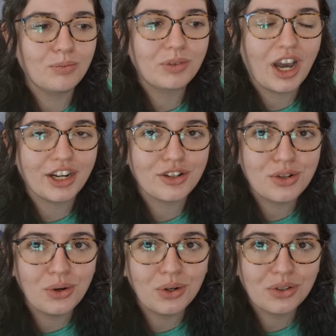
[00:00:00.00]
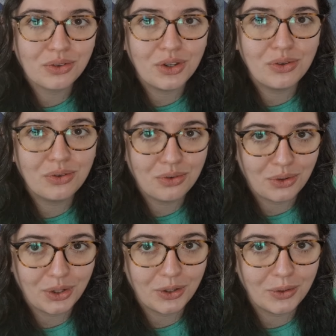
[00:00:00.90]
kind of talk you
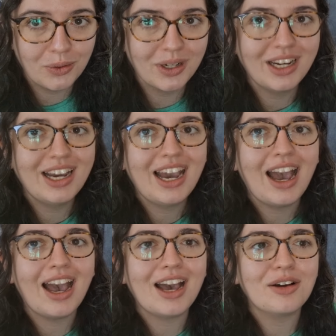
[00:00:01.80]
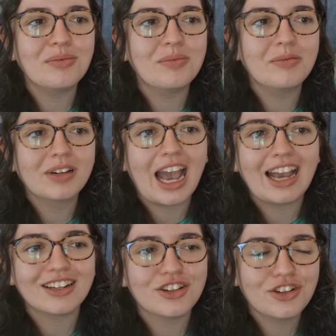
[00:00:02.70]
through
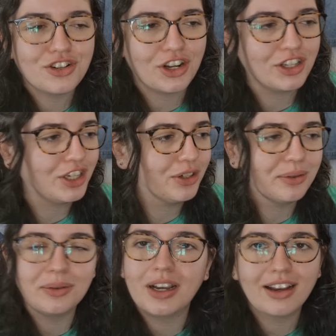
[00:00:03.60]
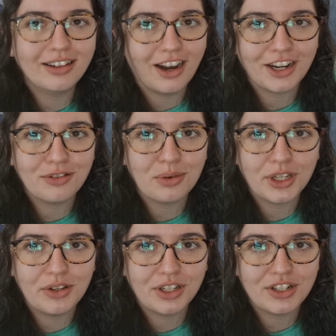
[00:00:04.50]
and show you kind of what
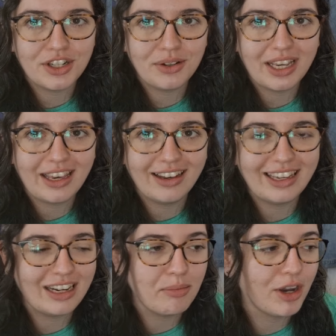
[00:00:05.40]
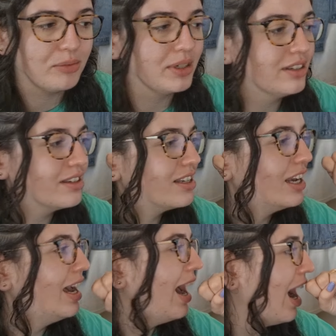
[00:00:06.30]
you can do here in a moment.
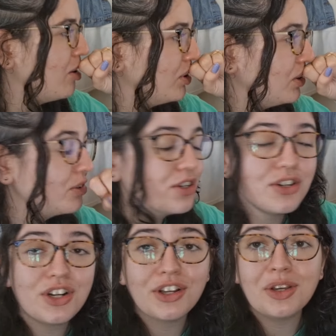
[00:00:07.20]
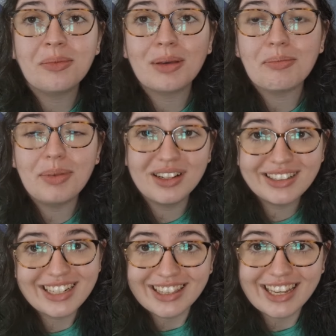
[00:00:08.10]
I will also show you me
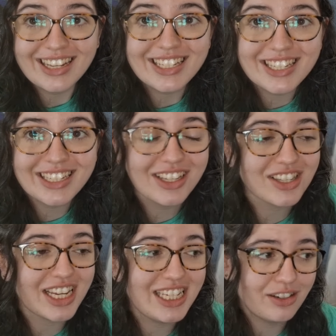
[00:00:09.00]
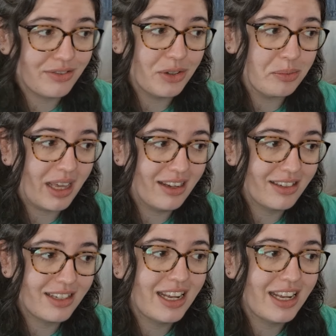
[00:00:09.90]
building this, because I did film that,